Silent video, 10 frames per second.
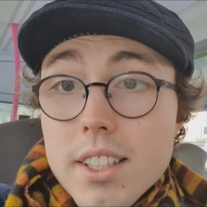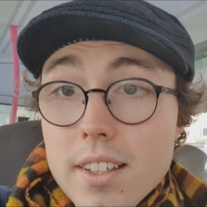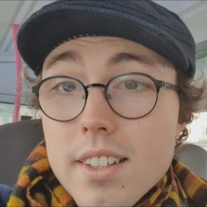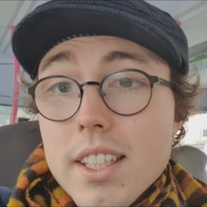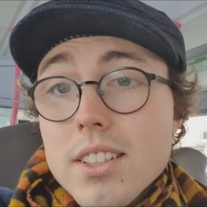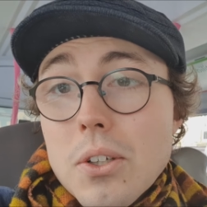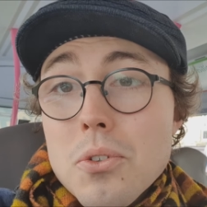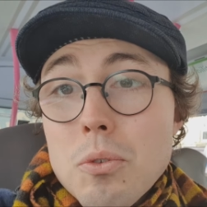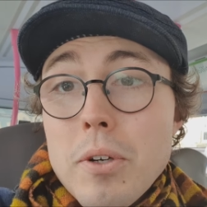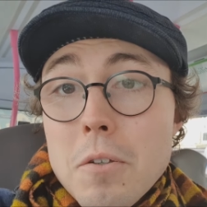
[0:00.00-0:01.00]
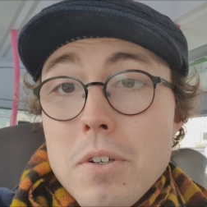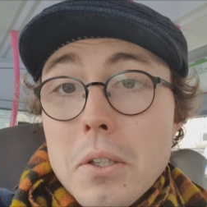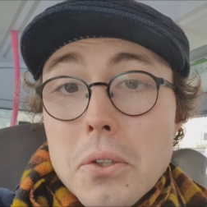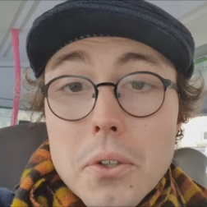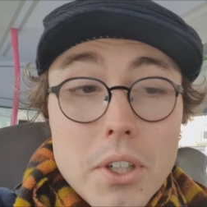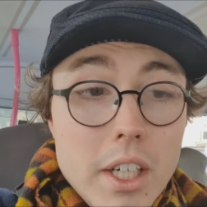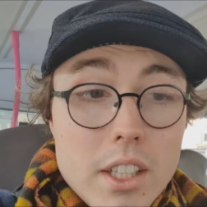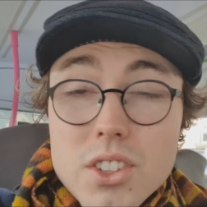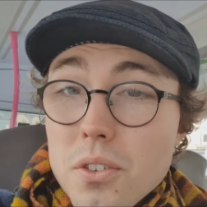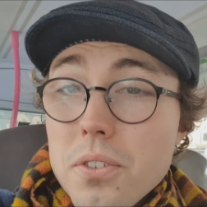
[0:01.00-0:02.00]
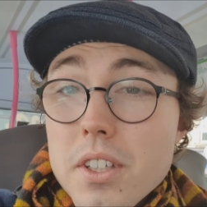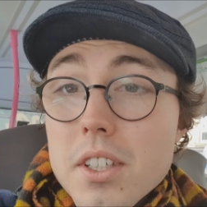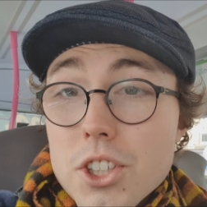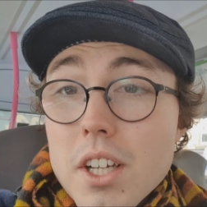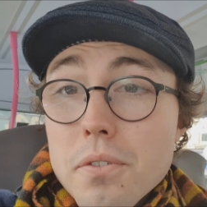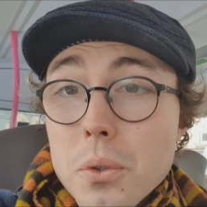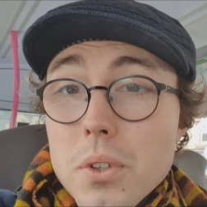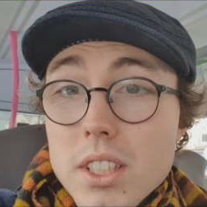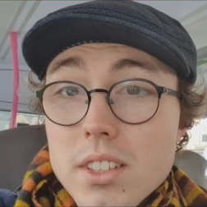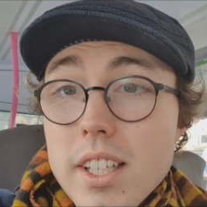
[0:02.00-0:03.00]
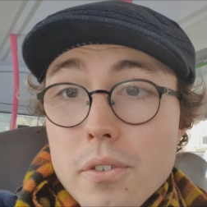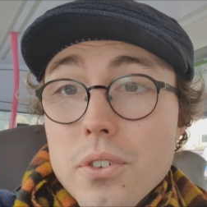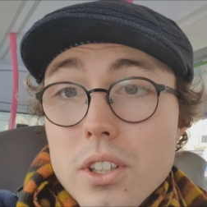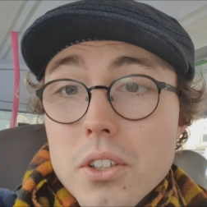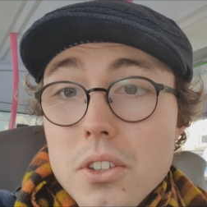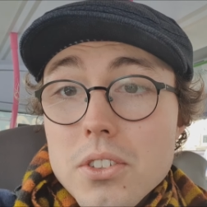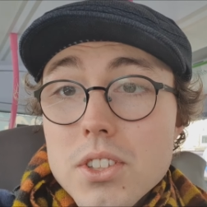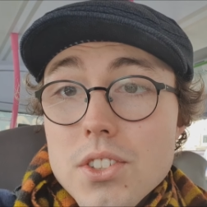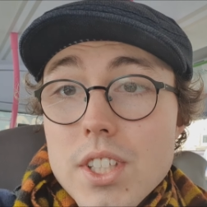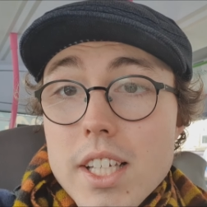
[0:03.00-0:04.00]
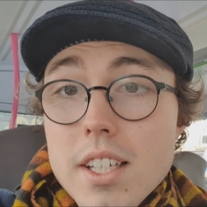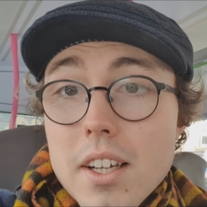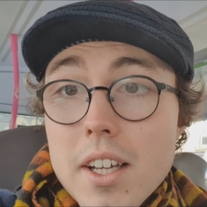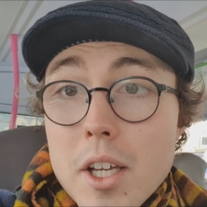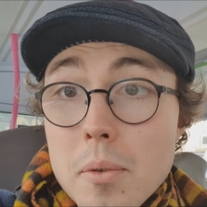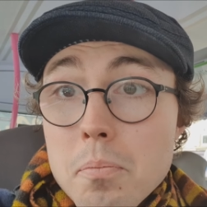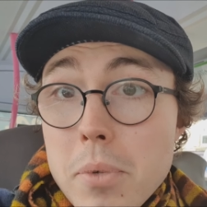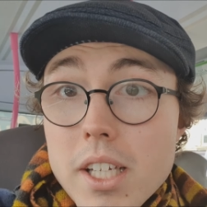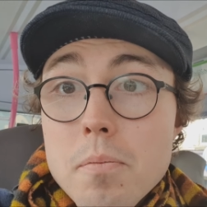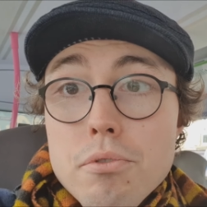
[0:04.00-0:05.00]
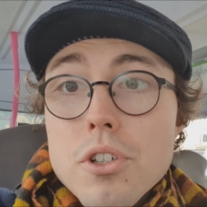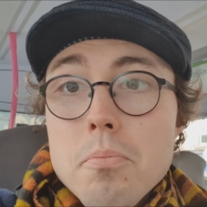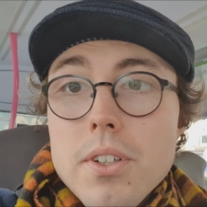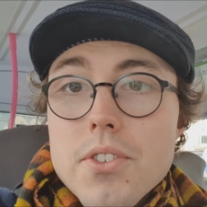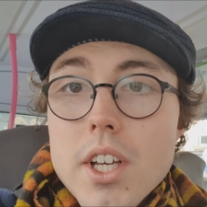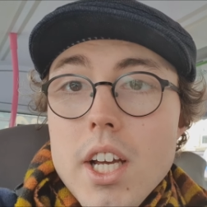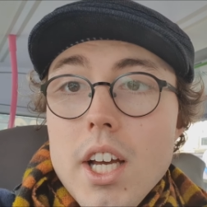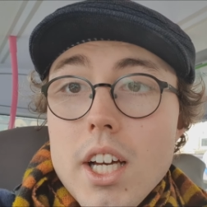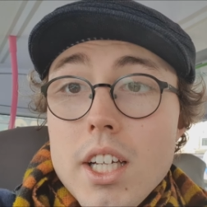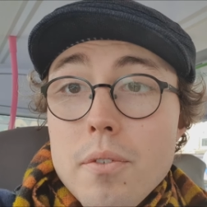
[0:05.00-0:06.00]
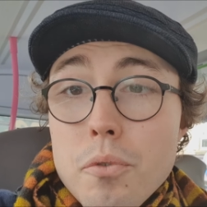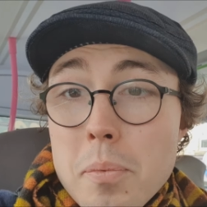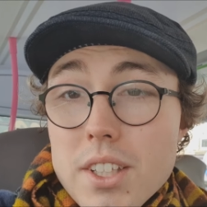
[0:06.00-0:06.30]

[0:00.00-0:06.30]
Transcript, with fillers: that I think is also really really good so for Sheffield these are definitely going to see um, be an improvement um,